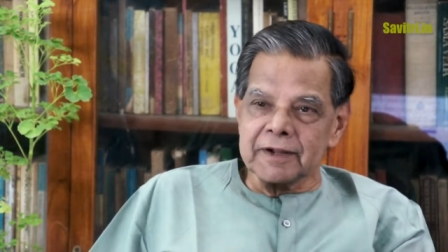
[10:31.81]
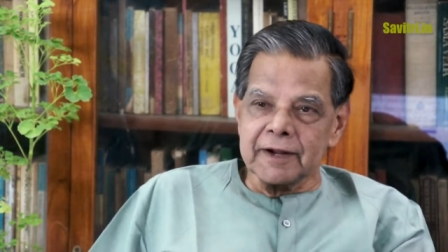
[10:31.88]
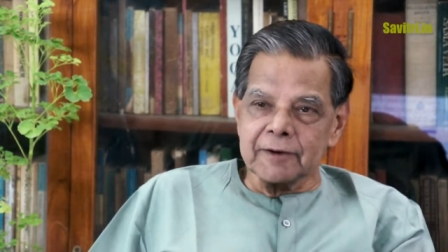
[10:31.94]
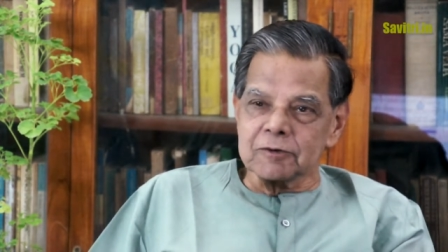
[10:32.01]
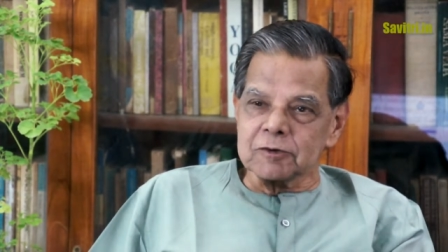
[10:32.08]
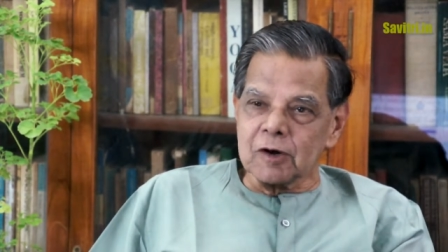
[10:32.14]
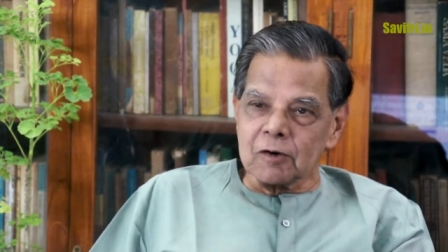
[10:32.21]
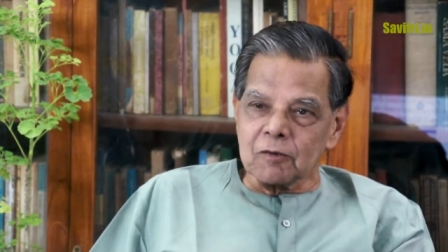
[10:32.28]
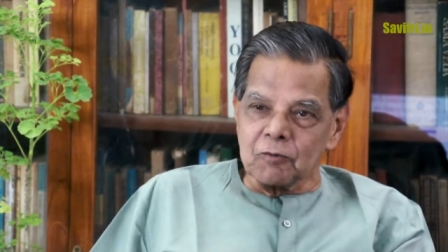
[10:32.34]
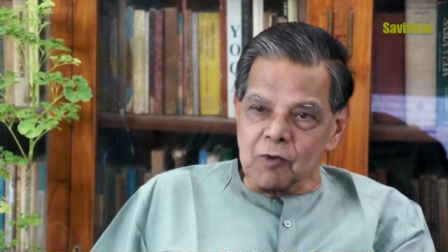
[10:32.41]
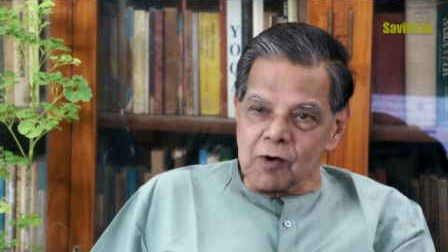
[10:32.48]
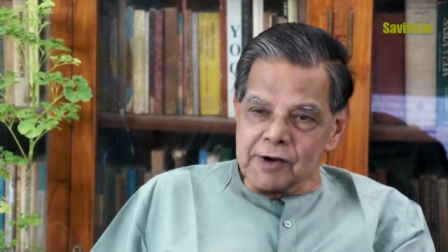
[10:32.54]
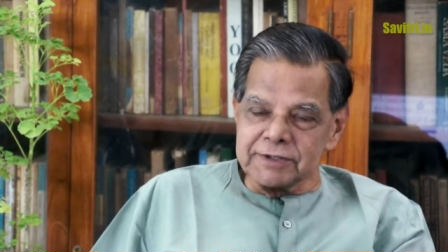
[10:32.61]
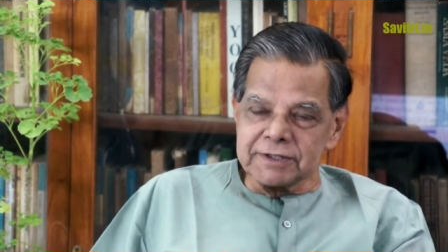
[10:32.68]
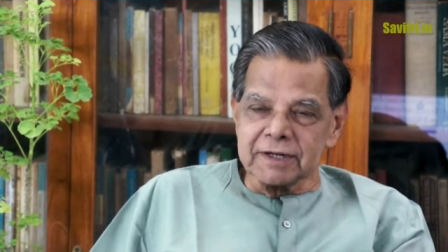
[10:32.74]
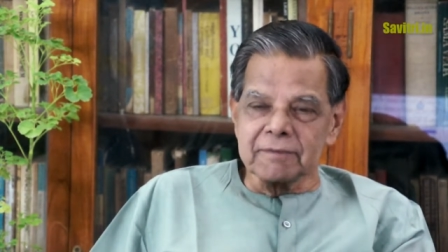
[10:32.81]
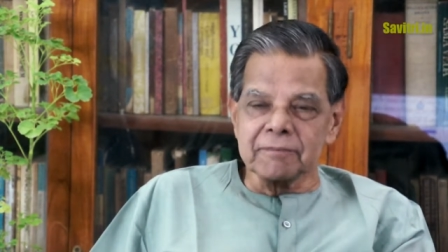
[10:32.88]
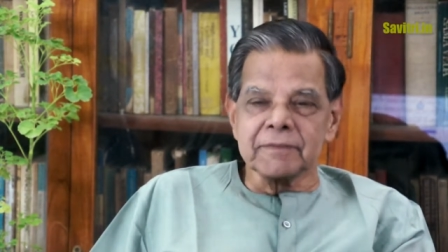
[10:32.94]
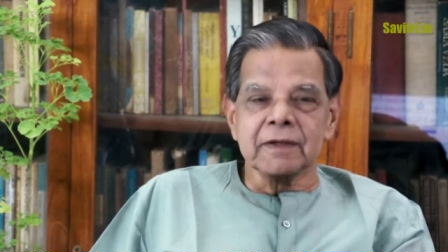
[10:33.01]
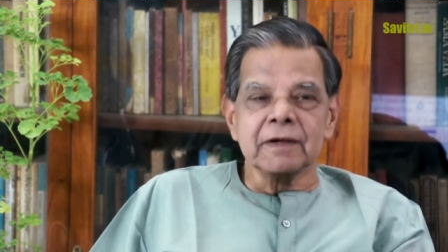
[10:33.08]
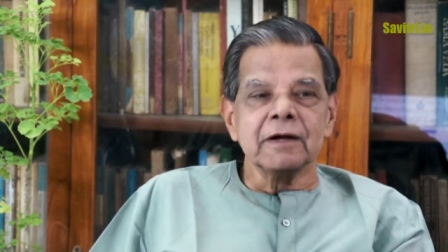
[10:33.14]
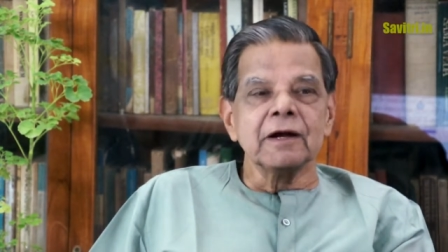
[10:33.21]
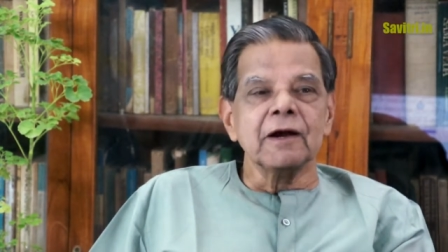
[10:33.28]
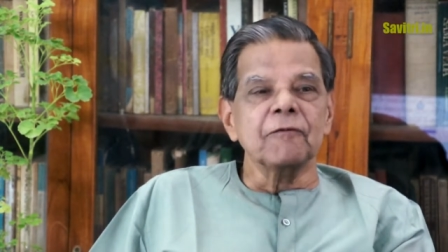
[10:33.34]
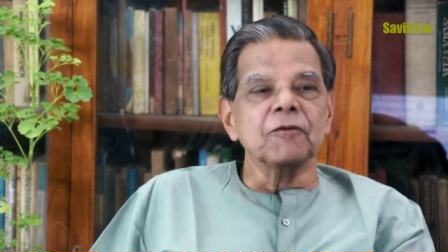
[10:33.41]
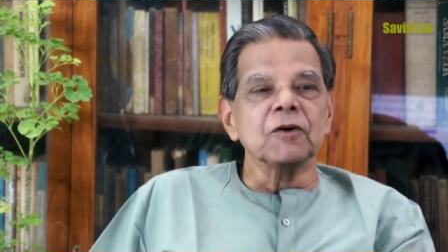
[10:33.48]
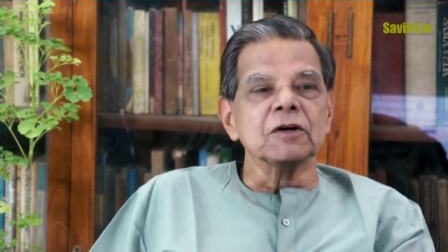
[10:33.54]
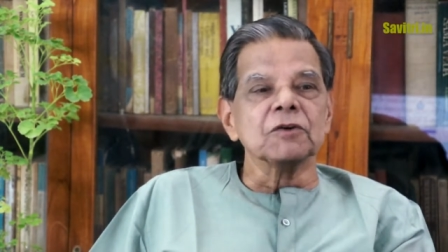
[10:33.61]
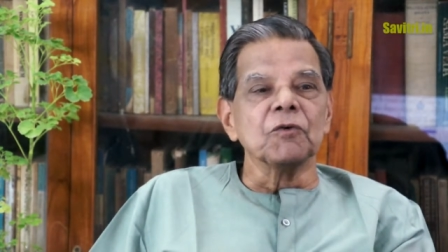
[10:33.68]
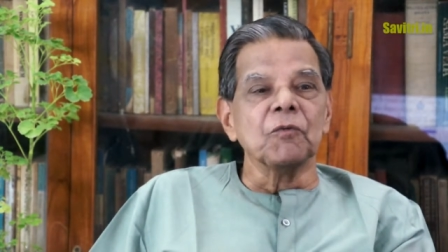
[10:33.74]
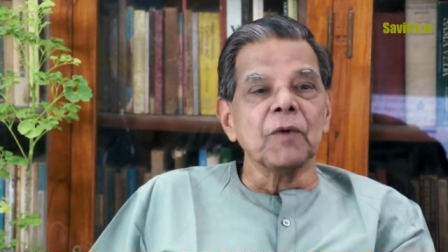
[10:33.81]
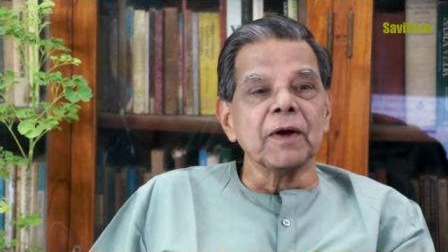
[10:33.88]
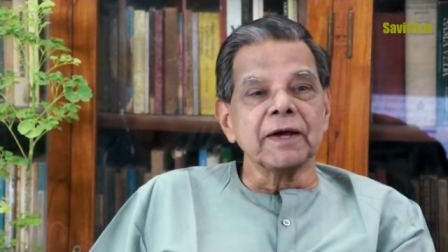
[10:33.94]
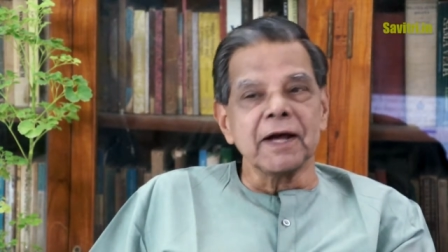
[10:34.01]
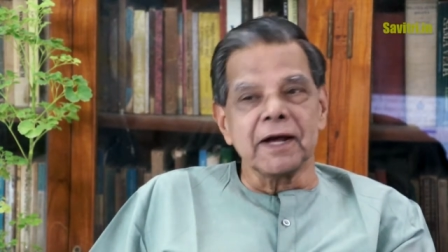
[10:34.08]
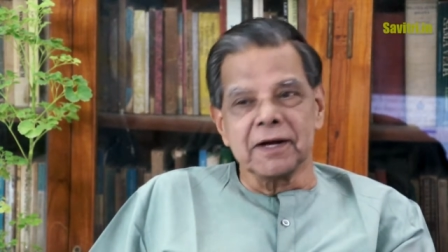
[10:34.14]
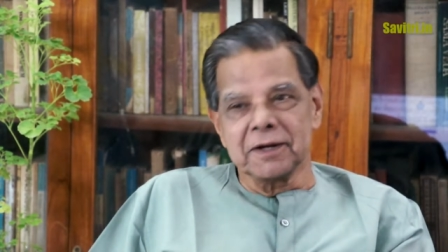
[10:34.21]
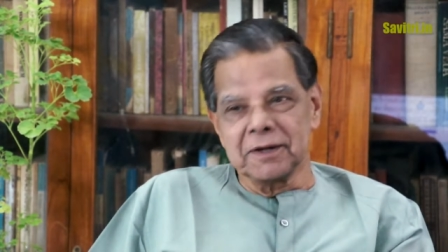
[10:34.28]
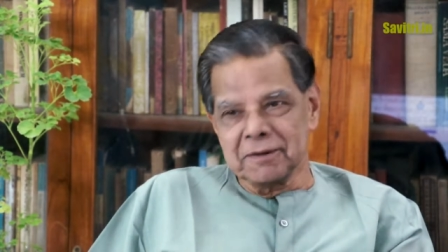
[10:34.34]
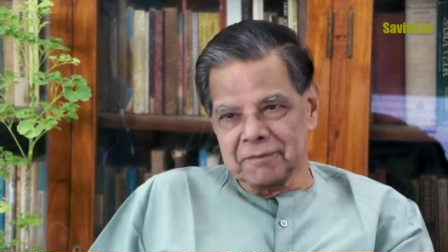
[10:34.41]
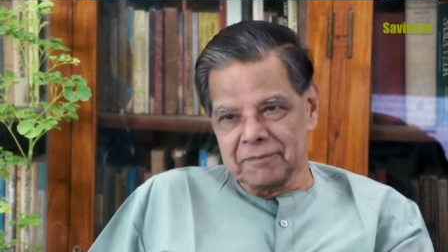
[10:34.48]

It was not voyaging, it was winging.